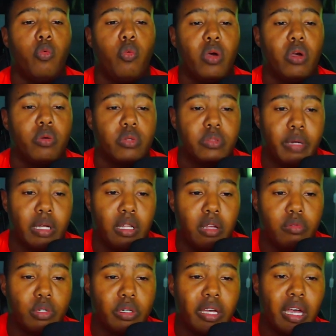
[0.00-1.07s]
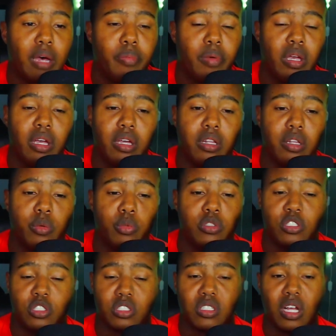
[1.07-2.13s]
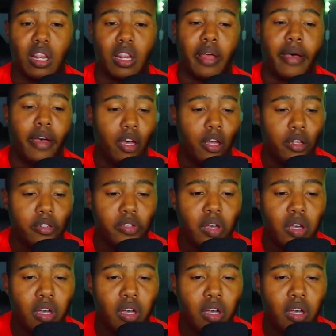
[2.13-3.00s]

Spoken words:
where was my level cap, and there was just a lot